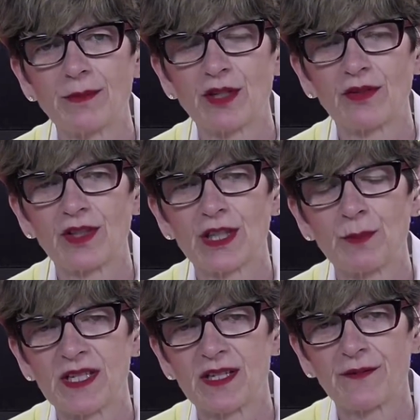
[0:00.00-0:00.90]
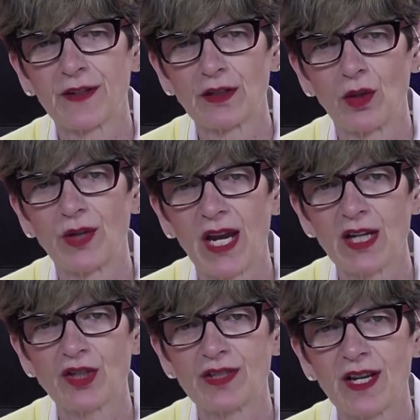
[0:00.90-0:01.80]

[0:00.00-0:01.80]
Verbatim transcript: Are they specific locations